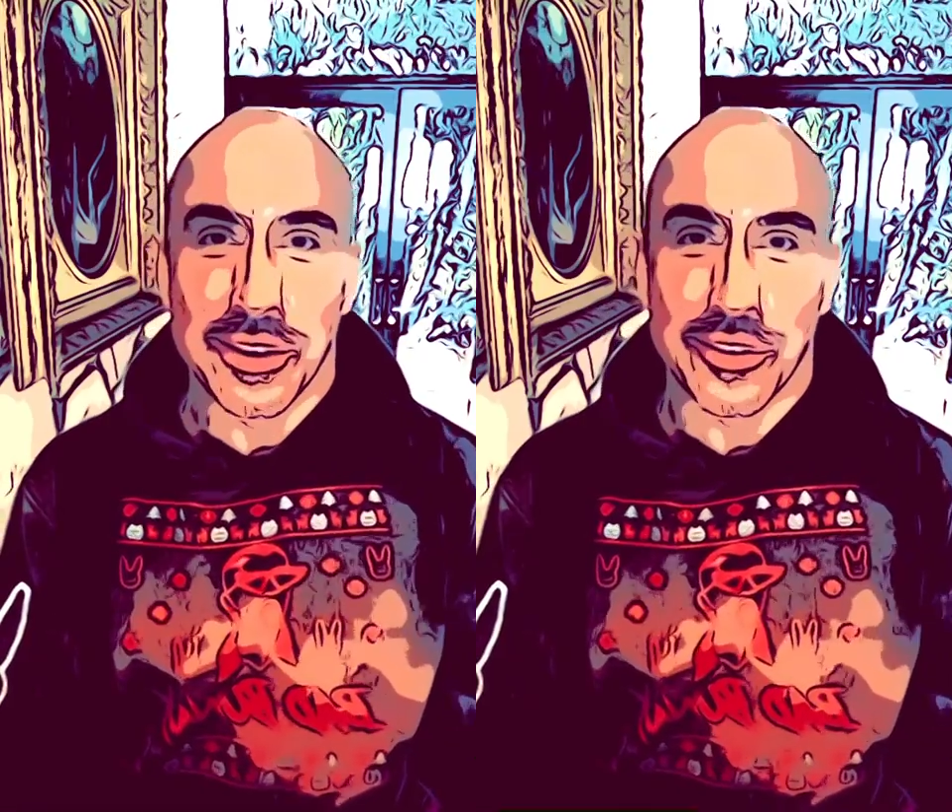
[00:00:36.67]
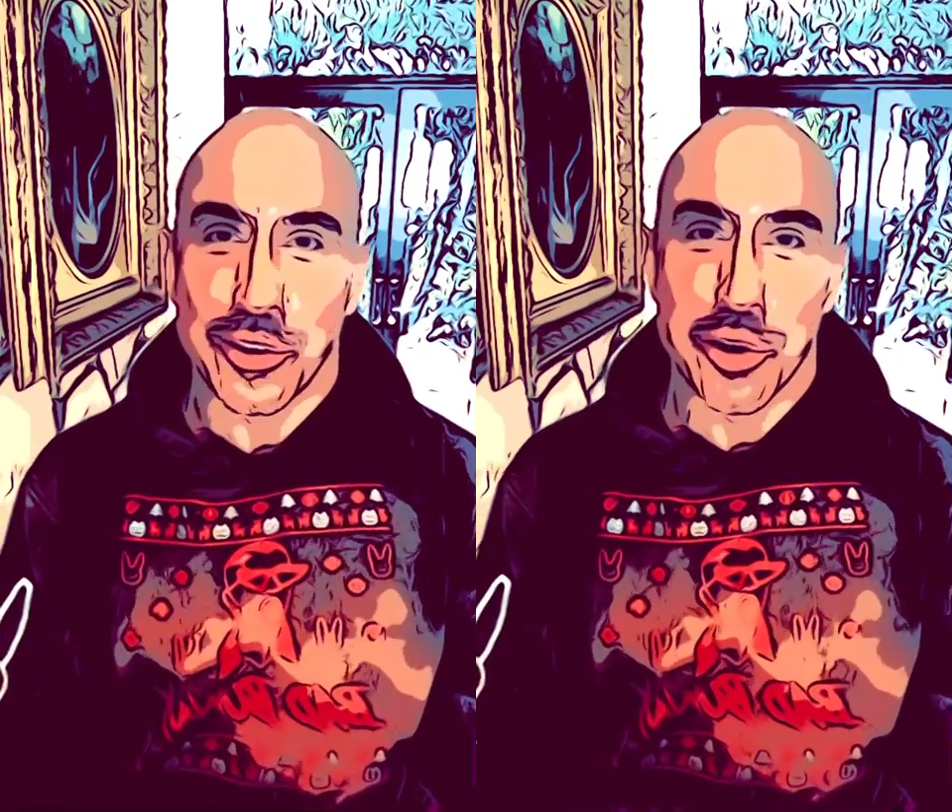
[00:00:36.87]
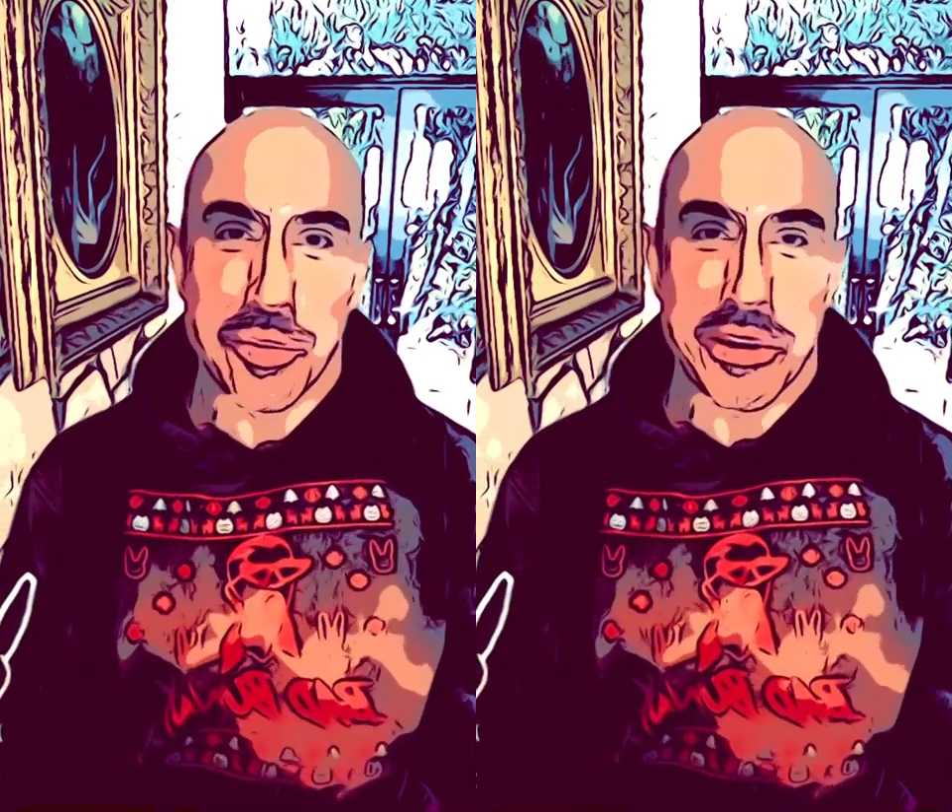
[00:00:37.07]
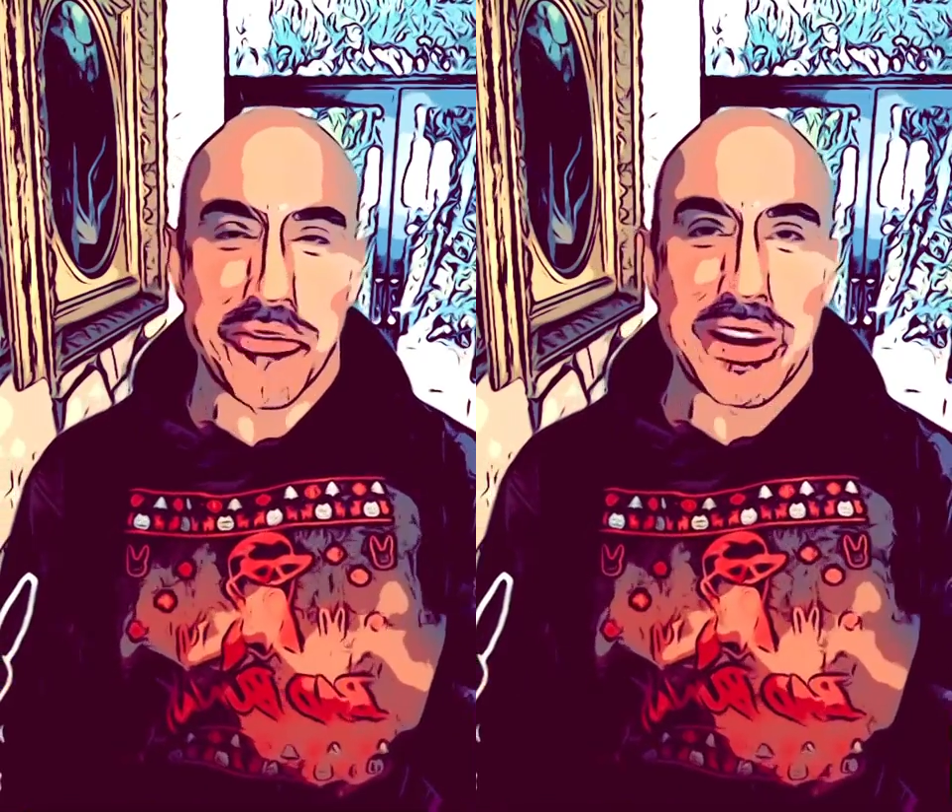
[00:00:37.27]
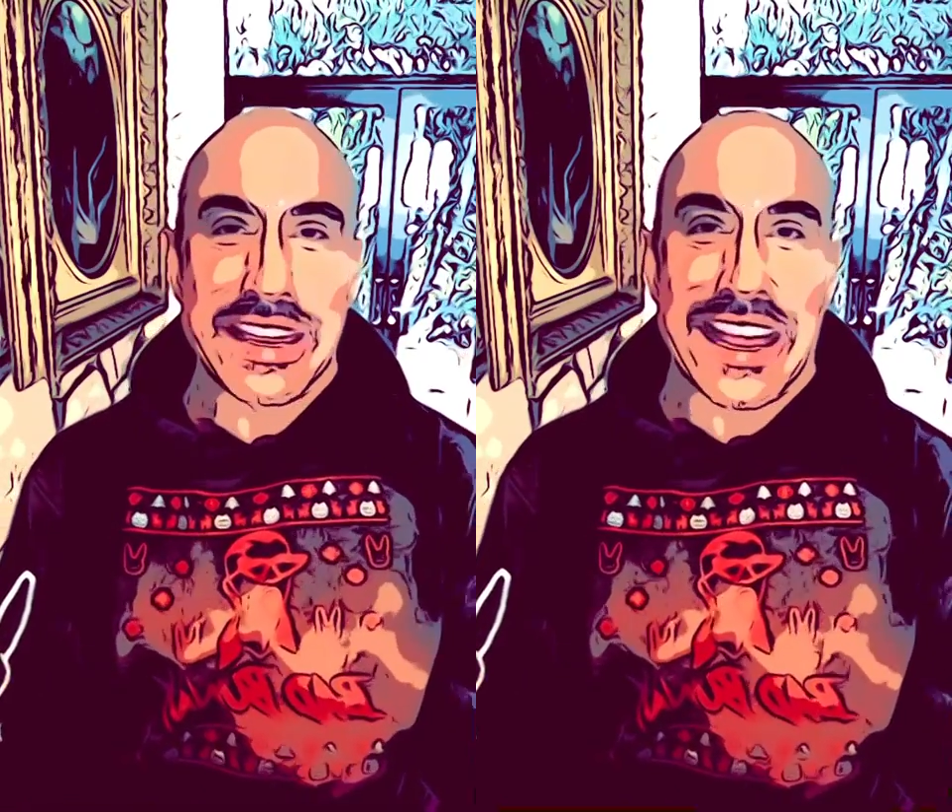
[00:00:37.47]
It's going to be
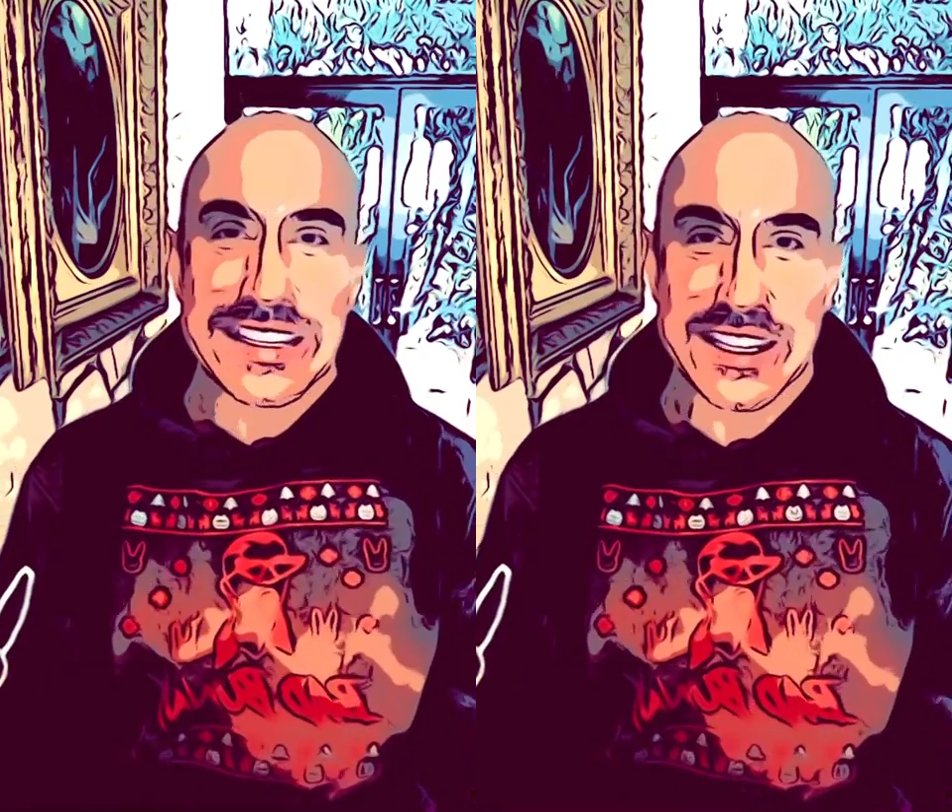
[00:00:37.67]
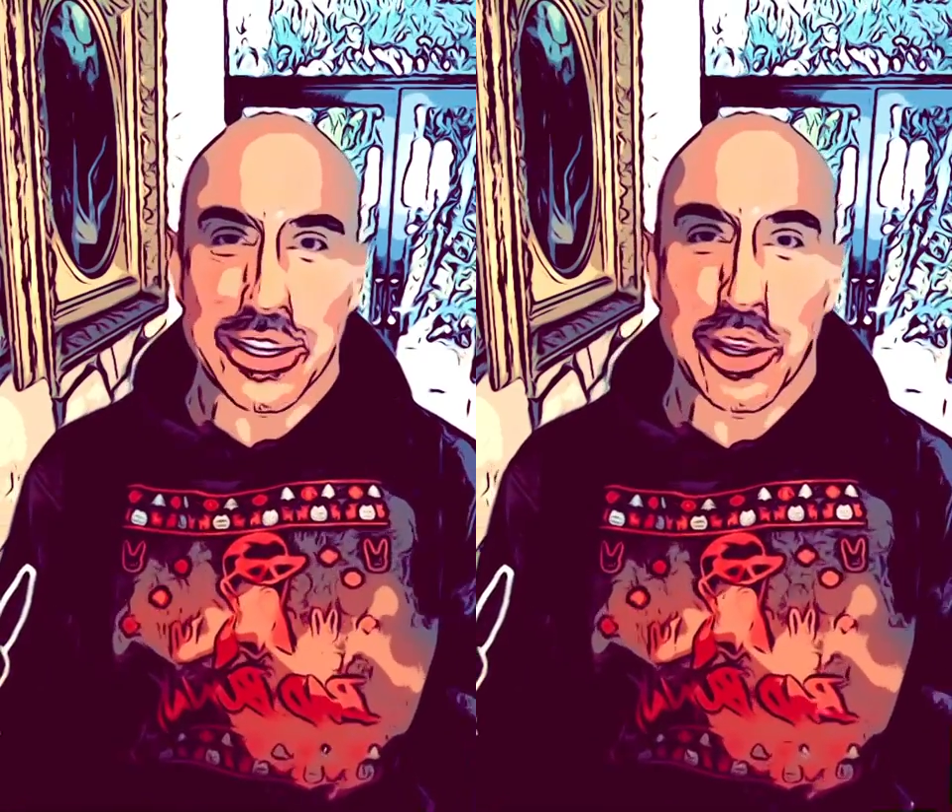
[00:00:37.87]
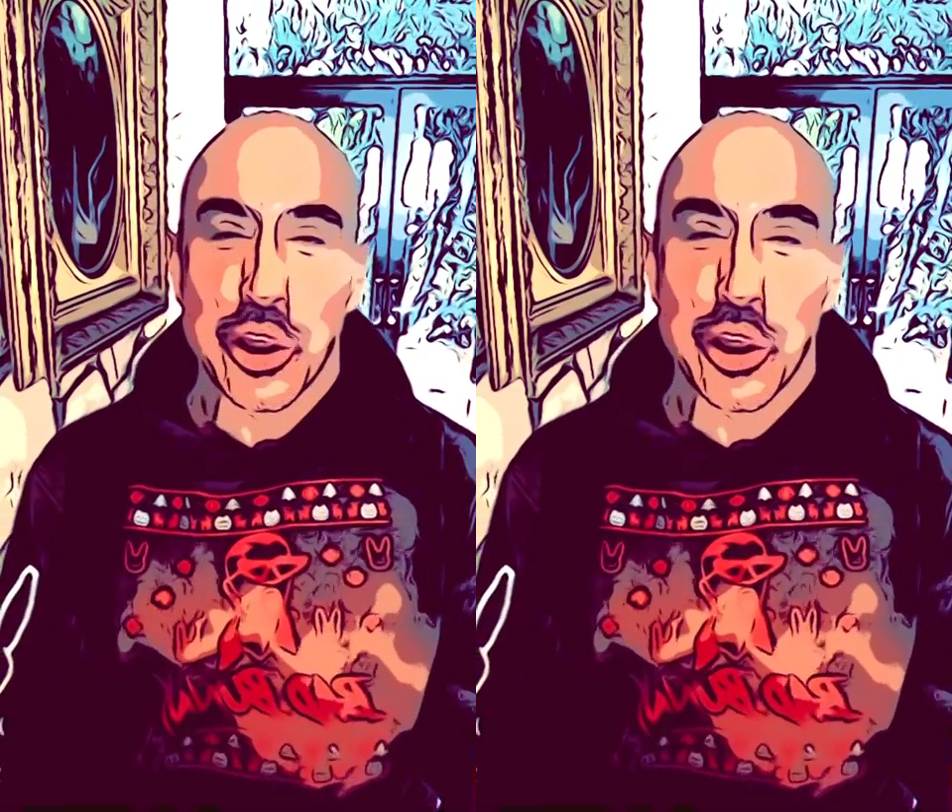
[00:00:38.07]
fantastic.